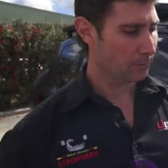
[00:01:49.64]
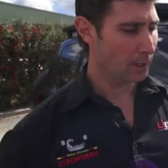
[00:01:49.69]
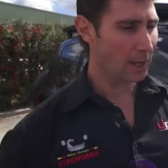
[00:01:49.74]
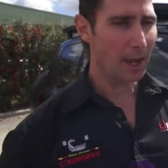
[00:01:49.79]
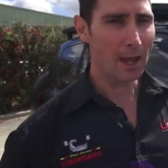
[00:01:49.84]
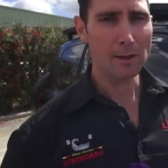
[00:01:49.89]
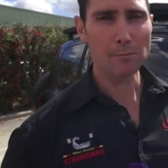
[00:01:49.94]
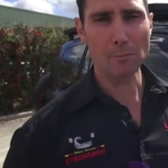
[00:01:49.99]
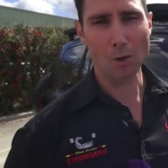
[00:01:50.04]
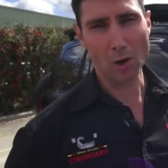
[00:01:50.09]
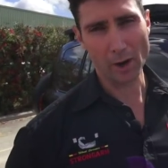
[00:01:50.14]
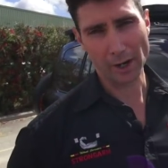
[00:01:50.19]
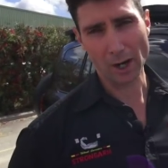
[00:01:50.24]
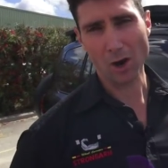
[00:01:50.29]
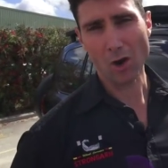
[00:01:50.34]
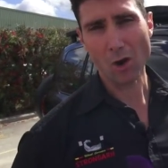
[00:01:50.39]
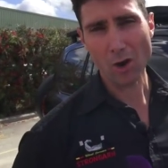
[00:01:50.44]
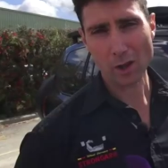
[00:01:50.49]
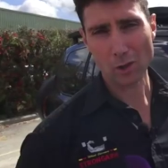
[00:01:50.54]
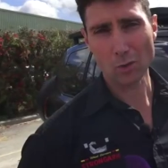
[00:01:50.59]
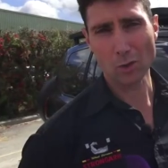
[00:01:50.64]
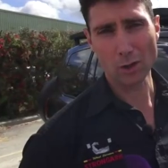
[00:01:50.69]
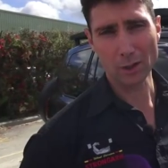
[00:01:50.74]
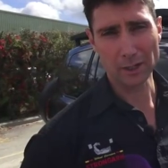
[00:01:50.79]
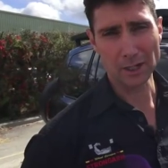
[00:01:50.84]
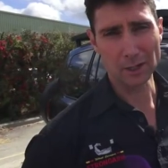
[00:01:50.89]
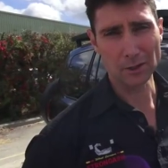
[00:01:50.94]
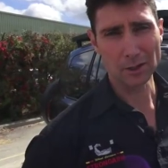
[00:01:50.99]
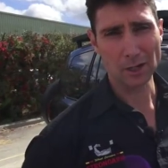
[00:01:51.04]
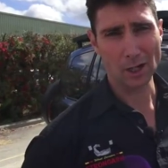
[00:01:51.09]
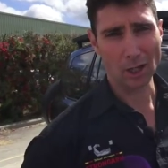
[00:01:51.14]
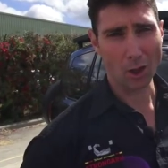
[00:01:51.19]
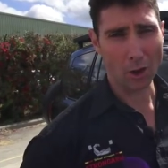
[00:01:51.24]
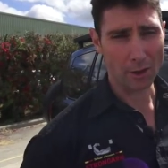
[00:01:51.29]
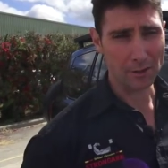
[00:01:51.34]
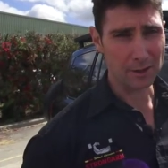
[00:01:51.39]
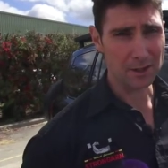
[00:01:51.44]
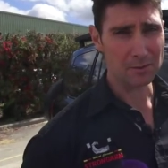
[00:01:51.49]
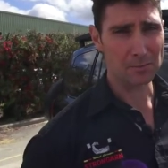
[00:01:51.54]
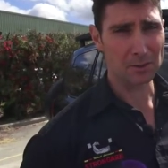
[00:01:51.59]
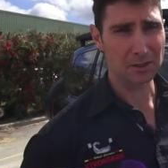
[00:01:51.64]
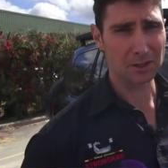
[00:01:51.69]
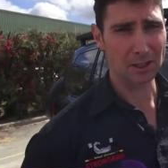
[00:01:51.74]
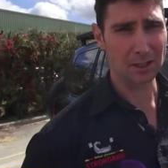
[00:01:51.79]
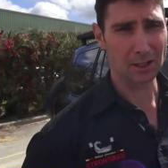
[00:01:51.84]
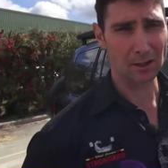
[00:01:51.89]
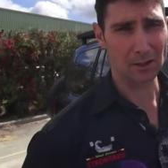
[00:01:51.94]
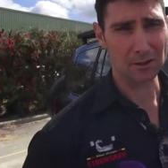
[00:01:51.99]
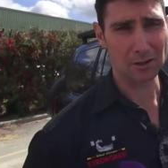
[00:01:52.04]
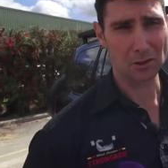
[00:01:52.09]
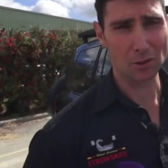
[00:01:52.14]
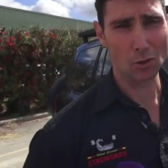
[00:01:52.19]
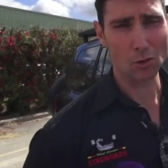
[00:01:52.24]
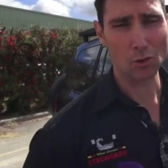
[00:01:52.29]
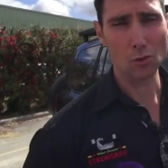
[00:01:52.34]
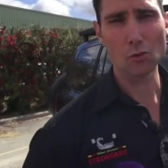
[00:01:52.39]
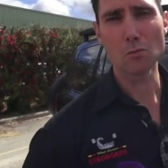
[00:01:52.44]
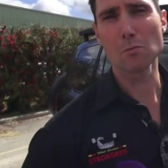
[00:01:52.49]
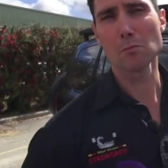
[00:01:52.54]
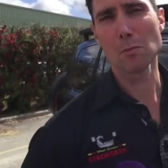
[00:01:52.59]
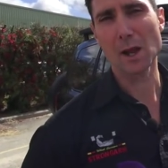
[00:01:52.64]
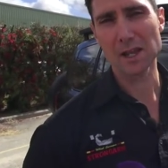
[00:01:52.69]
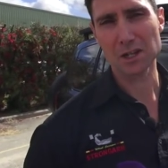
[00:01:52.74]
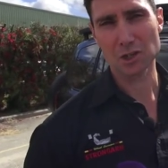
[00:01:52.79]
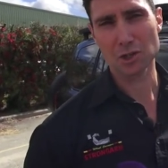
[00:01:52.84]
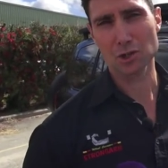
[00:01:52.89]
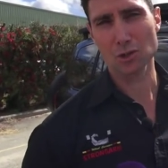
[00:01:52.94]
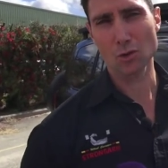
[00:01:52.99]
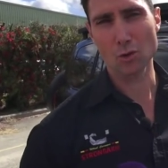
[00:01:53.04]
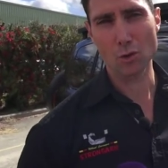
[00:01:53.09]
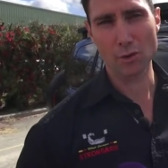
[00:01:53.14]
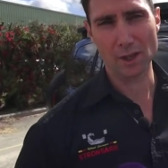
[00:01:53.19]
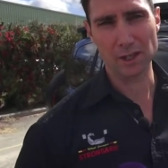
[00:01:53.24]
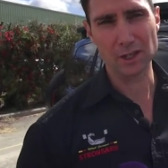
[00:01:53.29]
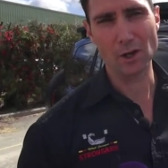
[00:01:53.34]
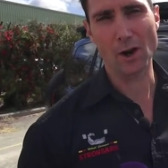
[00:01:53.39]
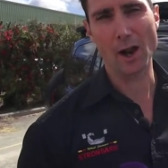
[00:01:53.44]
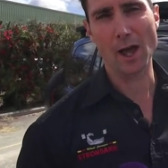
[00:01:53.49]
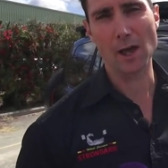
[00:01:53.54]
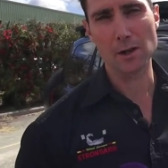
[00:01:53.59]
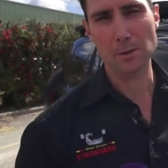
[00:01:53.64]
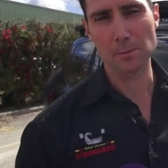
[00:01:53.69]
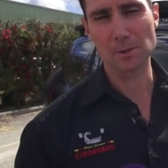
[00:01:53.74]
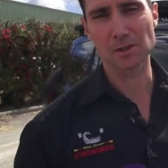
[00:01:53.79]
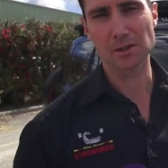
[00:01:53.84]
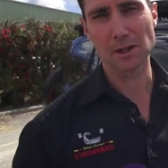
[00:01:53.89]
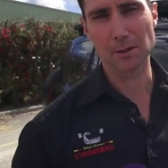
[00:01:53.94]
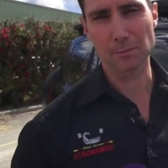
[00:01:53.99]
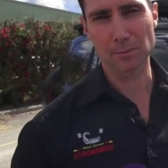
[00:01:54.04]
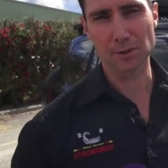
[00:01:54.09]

And buying a high quality unit like this particular snorkel, make sure that you're 100%